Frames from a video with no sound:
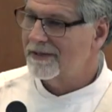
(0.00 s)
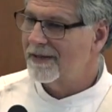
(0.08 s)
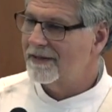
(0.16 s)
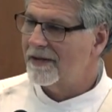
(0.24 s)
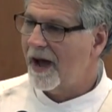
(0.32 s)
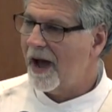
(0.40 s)
is
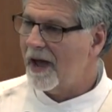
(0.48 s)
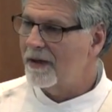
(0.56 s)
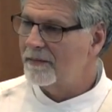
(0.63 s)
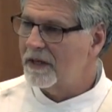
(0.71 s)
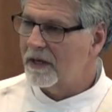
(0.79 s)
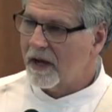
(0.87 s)
the
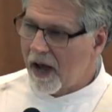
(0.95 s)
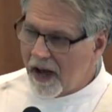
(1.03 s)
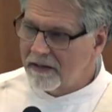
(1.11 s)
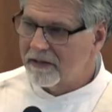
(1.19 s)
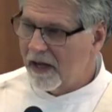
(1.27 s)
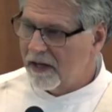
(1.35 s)
time and the
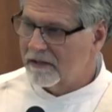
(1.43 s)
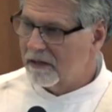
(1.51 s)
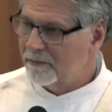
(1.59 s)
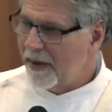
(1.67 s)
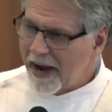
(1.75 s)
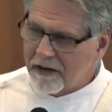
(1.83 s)
context,
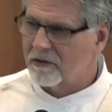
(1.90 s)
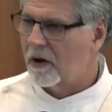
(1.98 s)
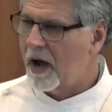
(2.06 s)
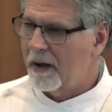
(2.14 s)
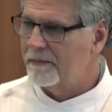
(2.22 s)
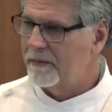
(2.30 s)
the
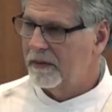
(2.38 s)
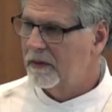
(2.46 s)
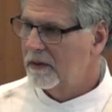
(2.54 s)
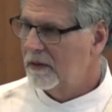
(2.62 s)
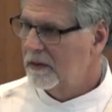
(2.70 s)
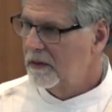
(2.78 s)
backdrop
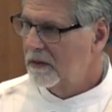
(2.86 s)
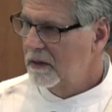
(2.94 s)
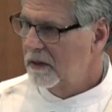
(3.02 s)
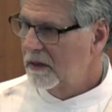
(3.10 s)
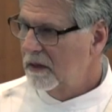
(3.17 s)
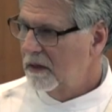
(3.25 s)

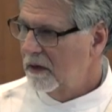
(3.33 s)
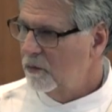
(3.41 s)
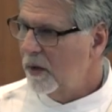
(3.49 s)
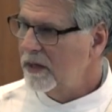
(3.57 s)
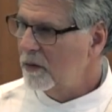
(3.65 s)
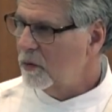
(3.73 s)
of
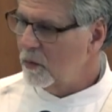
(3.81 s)
when they